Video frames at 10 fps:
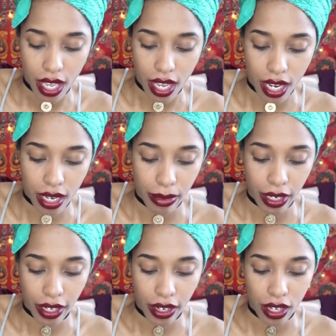I
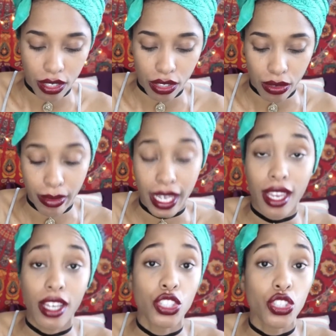might also make
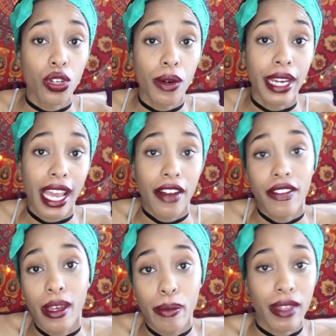jewelry out
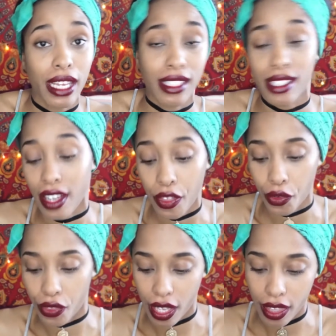of them. That's another
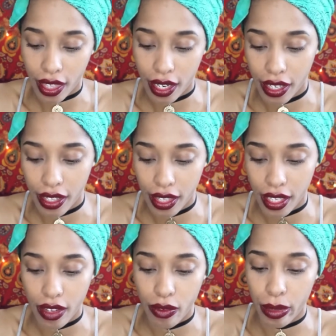thing that I didn't think of.